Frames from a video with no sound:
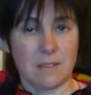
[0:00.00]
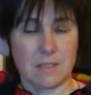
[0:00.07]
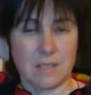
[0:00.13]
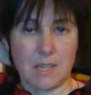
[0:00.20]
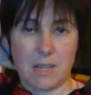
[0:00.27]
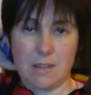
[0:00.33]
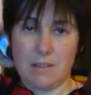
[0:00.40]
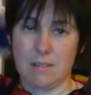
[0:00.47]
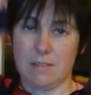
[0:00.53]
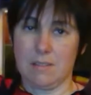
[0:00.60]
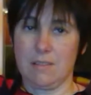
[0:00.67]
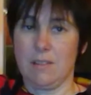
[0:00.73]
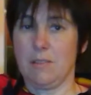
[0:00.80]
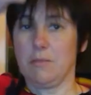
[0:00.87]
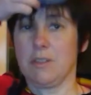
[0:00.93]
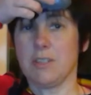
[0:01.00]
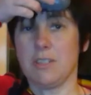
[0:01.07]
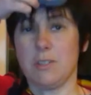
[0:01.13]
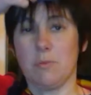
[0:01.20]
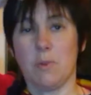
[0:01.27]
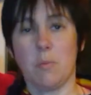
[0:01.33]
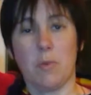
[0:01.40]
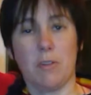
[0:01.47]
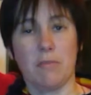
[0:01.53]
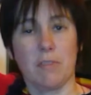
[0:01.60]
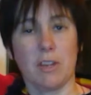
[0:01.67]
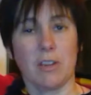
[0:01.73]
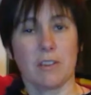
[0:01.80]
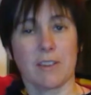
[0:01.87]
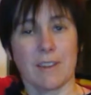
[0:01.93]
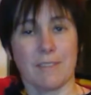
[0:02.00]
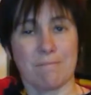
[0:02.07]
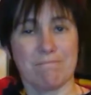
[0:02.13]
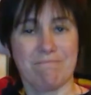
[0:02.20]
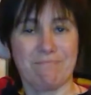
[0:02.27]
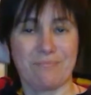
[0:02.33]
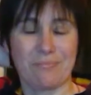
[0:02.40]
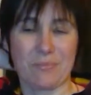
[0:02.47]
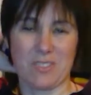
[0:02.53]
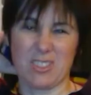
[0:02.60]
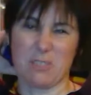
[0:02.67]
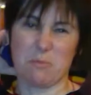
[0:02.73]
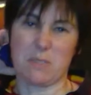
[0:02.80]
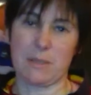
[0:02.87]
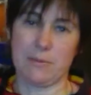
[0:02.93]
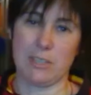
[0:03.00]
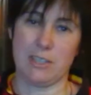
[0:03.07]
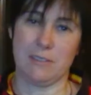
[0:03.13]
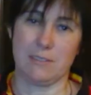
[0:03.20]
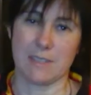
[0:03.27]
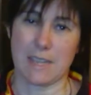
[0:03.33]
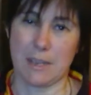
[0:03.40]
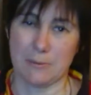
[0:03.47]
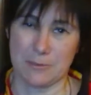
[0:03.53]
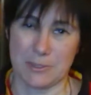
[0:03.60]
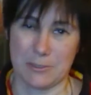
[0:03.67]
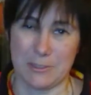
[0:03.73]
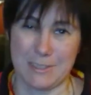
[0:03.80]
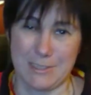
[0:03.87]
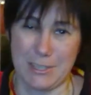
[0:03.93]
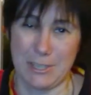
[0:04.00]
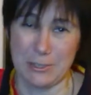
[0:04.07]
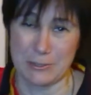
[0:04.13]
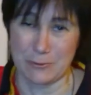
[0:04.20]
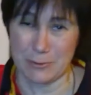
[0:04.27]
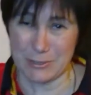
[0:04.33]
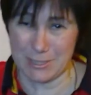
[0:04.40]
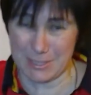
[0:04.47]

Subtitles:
10. We can do one more for look. Sometimes you lose count, so it's useful